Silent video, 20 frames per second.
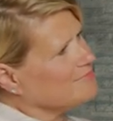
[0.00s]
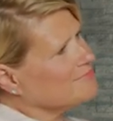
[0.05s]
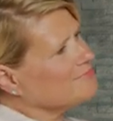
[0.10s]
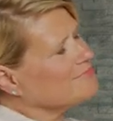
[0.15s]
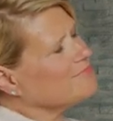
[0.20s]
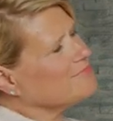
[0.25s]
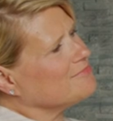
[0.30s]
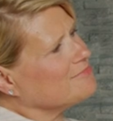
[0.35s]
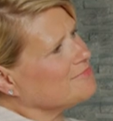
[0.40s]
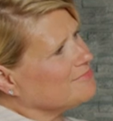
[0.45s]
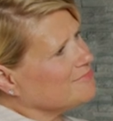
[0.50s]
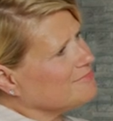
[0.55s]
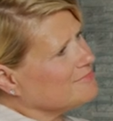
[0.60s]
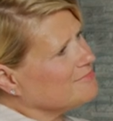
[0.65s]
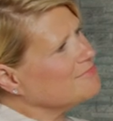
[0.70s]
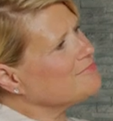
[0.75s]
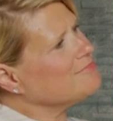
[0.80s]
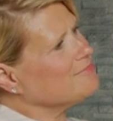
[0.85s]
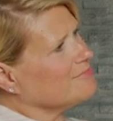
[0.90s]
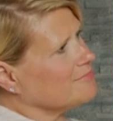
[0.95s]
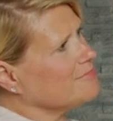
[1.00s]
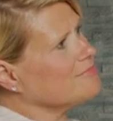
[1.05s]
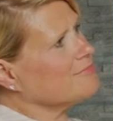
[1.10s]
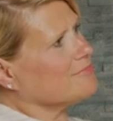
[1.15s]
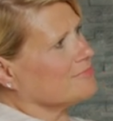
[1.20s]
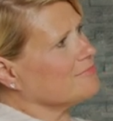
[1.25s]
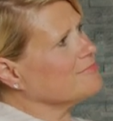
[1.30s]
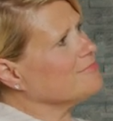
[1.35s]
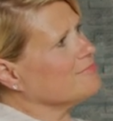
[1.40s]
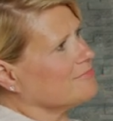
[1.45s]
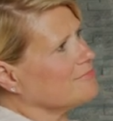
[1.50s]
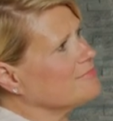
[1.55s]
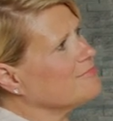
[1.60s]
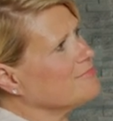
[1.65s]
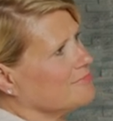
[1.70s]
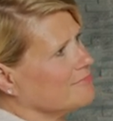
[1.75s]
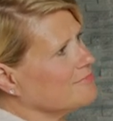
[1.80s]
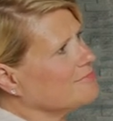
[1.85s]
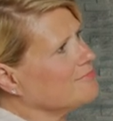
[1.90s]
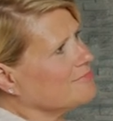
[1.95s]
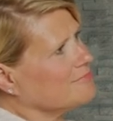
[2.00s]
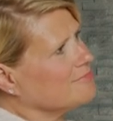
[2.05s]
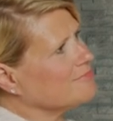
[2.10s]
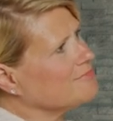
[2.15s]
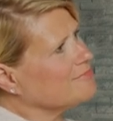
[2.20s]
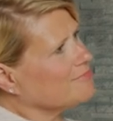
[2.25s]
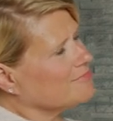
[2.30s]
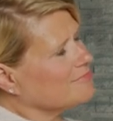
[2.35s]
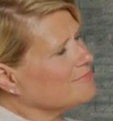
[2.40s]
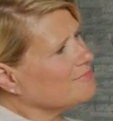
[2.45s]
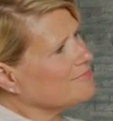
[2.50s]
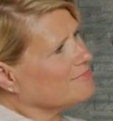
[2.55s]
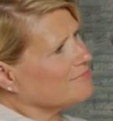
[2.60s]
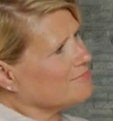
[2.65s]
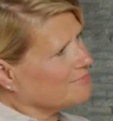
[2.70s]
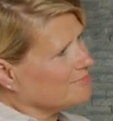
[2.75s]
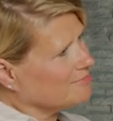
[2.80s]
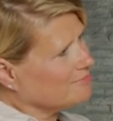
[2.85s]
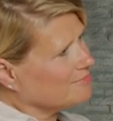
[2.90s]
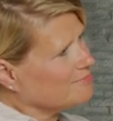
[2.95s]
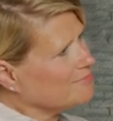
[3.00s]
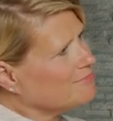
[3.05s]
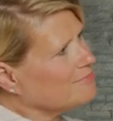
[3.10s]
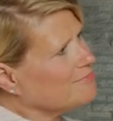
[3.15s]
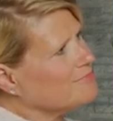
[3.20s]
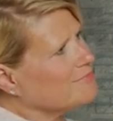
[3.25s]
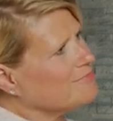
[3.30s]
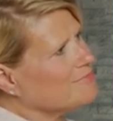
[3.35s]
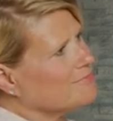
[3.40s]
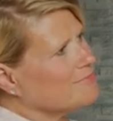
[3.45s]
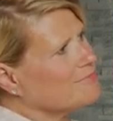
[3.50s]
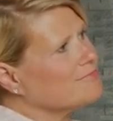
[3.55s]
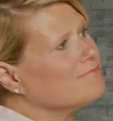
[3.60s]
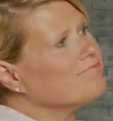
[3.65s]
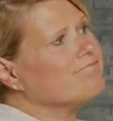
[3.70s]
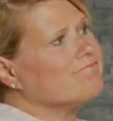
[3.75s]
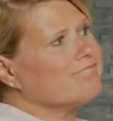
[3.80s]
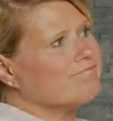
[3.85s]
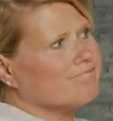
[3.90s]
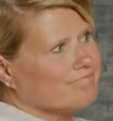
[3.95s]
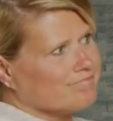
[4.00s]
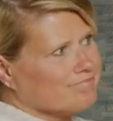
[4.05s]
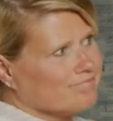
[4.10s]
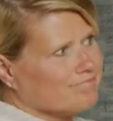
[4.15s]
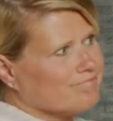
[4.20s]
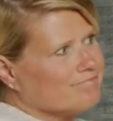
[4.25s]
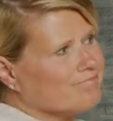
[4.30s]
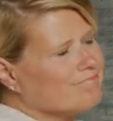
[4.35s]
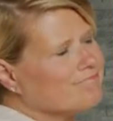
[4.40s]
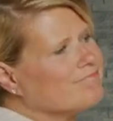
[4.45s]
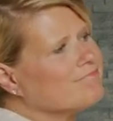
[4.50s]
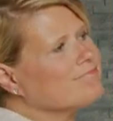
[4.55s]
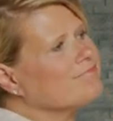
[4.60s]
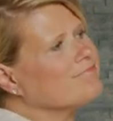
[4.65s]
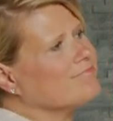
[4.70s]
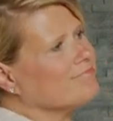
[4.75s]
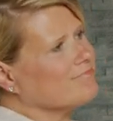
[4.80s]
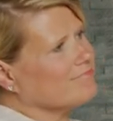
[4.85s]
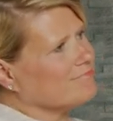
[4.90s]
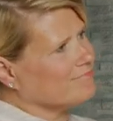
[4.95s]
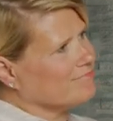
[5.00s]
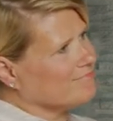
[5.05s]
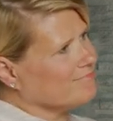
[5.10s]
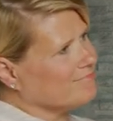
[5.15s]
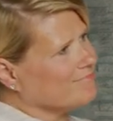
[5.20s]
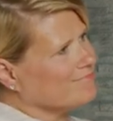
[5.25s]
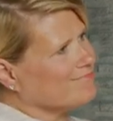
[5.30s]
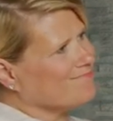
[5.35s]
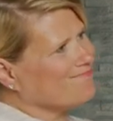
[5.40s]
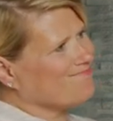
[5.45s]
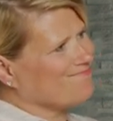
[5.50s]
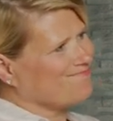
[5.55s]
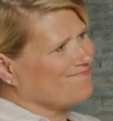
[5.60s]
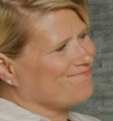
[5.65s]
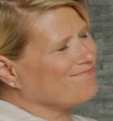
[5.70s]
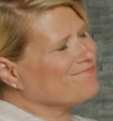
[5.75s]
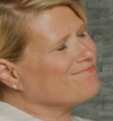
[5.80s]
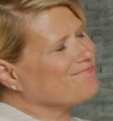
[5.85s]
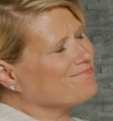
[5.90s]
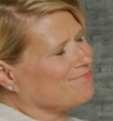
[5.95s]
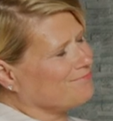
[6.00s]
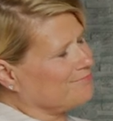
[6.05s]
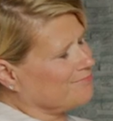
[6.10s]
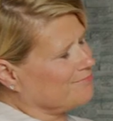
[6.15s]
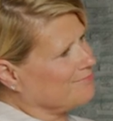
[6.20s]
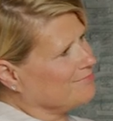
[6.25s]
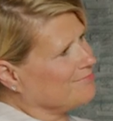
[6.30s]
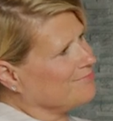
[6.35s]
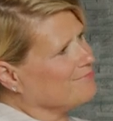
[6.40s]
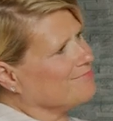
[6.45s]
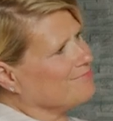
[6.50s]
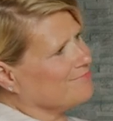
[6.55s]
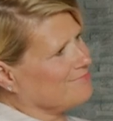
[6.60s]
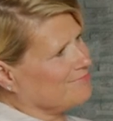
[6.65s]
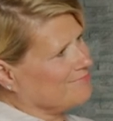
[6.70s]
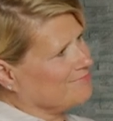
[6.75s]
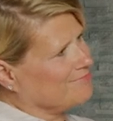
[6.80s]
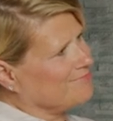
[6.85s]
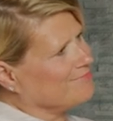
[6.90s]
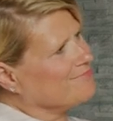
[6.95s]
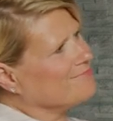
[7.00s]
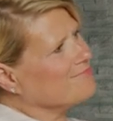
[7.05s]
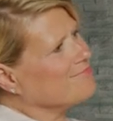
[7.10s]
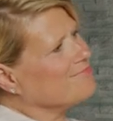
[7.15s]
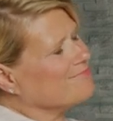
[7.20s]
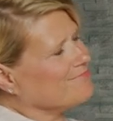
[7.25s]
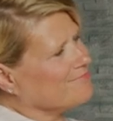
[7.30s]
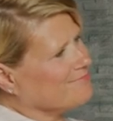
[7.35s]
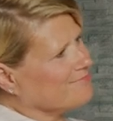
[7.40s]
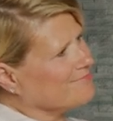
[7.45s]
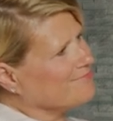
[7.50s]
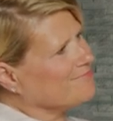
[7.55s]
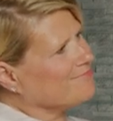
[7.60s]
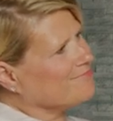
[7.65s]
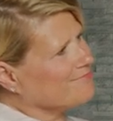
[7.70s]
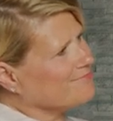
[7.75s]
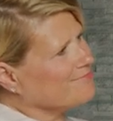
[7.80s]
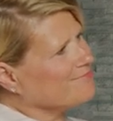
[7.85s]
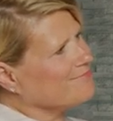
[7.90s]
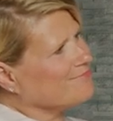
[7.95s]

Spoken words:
(not speaking)